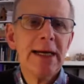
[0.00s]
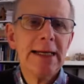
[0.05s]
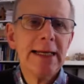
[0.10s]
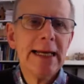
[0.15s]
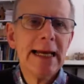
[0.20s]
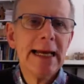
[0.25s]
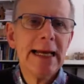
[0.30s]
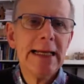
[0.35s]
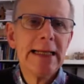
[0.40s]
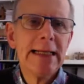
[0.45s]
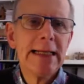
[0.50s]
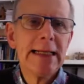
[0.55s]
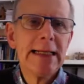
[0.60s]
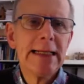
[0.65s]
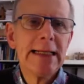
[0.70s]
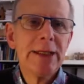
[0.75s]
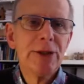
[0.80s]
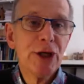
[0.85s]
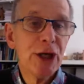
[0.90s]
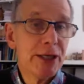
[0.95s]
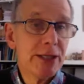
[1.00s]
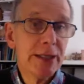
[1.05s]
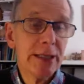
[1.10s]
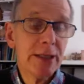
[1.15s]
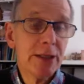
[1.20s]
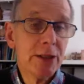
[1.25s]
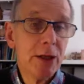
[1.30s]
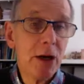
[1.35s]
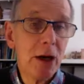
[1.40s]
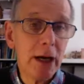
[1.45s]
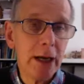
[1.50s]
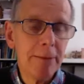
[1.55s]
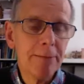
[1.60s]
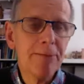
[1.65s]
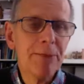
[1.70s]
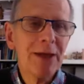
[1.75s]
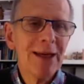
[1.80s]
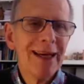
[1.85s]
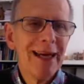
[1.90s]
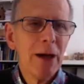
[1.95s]
in Jesus'
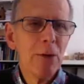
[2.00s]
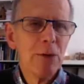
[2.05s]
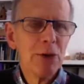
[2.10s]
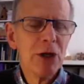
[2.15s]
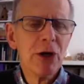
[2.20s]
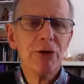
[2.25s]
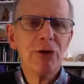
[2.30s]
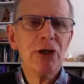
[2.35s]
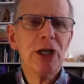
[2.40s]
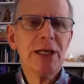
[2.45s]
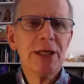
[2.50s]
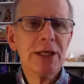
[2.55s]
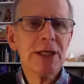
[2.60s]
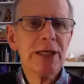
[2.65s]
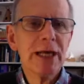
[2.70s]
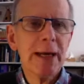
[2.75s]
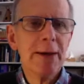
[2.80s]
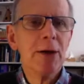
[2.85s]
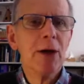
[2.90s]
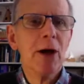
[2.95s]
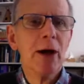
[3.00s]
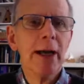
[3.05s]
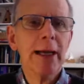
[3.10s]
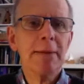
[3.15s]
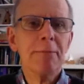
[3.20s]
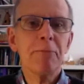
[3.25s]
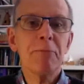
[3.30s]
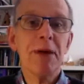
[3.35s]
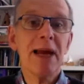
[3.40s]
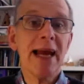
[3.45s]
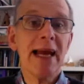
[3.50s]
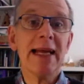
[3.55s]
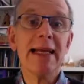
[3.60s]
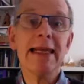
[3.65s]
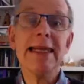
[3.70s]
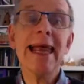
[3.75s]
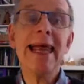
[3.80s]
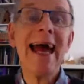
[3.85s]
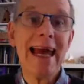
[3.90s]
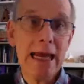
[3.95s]
time, it was not just seen like
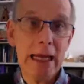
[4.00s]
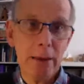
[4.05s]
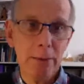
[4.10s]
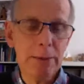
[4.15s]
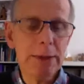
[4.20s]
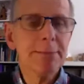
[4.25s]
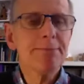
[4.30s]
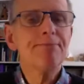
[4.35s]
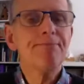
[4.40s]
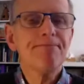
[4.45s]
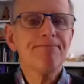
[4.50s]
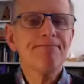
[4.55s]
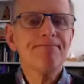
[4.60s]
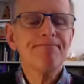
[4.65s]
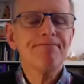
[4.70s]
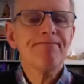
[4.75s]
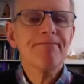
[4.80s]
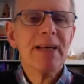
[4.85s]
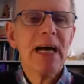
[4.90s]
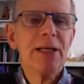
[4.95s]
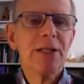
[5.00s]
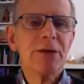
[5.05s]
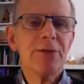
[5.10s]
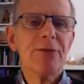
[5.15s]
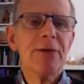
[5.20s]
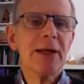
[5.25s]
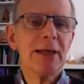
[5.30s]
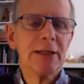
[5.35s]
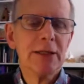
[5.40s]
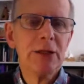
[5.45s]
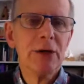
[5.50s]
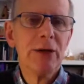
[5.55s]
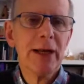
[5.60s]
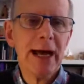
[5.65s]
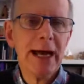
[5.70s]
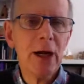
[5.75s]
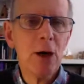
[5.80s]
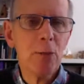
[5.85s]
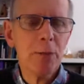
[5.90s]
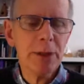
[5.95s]
being lame as a physical
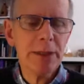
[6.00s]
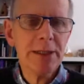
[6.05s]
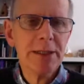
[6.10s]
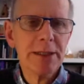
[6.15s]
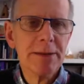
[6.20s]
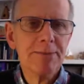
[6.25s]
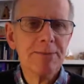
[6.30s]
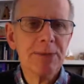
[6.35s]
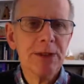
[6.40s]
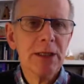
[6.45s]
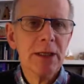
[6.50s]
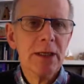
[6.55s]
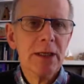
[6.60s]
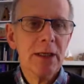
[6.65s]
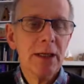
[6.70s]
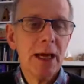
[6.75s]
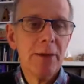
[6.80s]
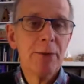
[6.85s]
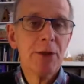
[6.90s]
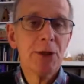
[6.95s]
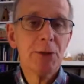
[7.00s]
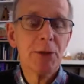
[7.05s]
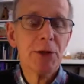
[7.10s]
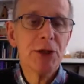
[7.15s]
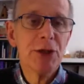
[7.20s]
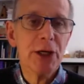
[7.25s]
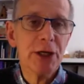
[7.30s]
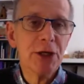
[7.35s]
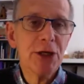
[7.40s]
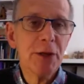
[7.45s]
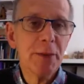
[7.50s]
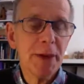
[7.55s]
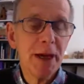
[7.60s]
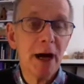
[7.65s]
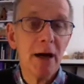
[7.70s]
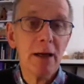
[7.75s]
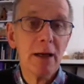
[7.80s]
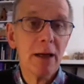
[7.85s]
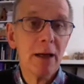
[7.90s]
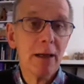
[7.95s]
ailment. Lepers were judged to be
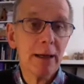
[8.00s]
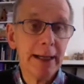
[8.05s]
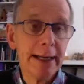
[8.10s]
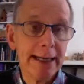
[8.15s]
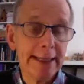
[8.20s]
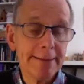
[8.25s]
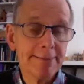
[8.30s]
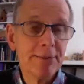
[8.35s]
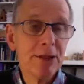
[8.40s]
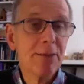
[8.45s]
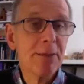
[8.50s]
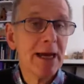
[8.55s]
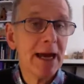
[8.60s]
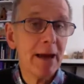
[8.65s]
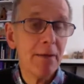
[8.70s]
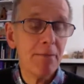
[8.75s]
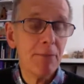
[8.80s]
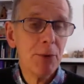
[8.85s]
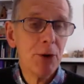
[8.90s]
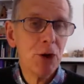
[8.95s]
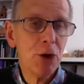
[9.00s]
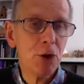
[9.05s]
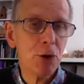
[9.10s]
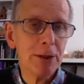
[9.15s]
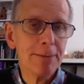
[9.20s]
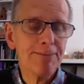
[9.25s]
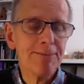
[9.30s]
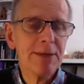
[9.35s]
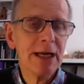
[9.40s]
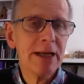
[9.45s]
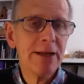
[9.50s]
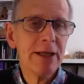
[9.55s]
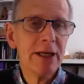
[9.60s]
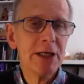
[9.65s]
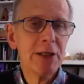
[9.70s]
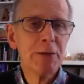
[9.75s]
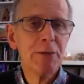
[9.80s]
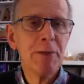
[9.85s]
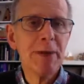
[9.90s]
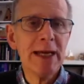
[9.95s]
unclean, to be impure, and
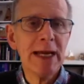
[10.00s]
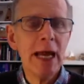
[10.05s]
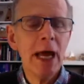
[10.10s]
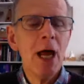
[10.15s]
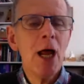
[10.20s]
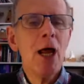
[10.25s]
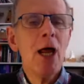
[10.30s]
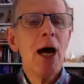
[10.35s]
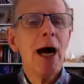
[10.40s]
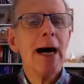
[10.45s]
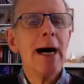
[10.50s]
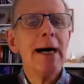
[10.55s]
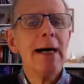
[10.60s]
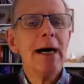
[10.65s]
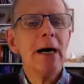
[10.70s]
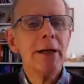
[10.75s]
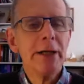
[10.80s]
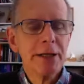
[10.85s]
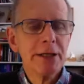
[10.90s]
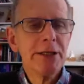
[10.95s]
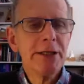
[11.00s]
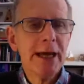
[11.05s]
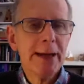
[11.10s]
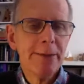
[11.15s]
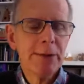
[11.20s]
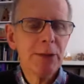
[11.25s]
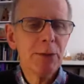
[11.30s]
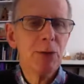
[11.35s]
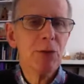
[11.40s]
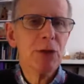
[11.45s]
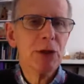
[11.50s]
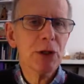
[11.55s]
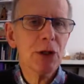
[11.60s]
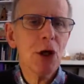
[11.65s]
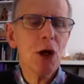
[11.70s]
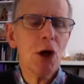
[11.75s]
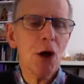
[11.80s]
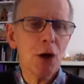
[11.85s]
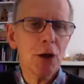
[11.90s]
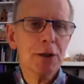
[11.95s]
thus be unacceptable to
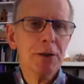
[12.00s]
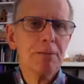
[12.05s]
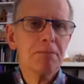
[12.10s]
God.